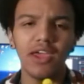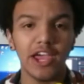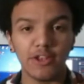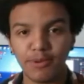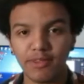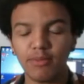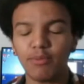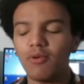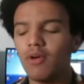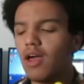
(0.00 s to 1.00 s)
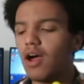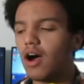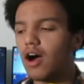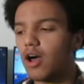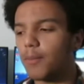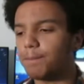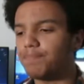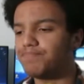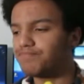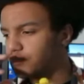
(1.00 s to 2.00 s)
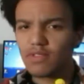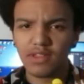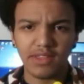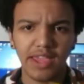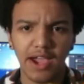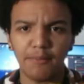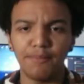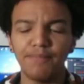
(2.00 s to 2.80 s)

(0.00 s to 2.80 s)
It's pretty simple. Yeah.